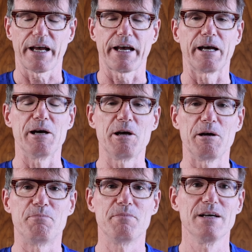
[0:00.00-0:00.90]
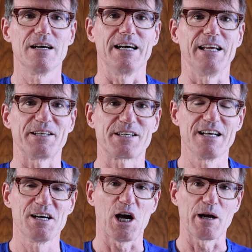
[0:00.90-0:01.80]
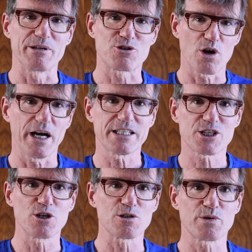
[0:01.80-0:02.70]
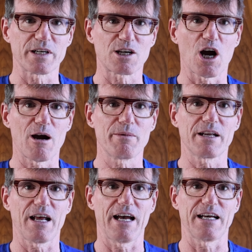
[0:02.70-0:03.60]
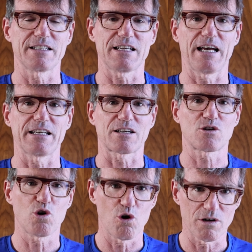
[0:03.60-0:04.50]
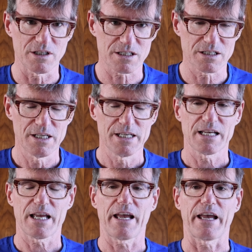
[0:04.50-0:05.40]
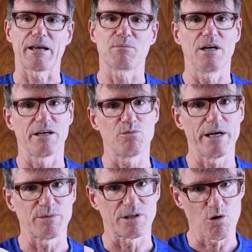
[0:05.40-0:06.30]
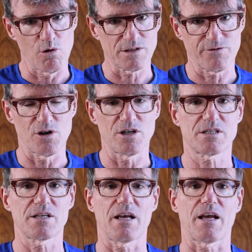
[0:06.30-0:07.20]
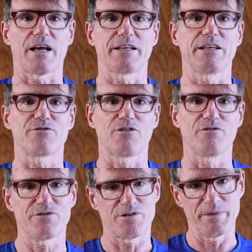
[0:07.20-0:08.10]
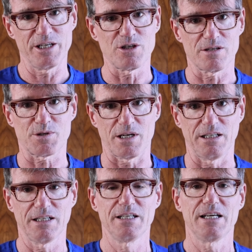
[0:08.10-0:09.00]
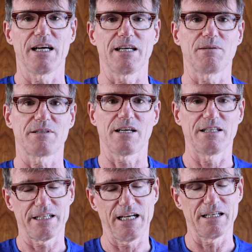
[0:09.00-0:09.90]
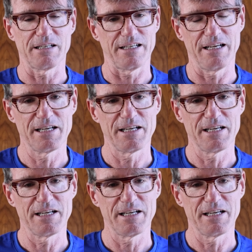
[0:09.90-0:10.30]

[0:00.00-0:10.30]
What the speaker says: And I've been trying to choose between a Garmin and a Coros. I went with the Coros first, and then from some issues which I'll tell you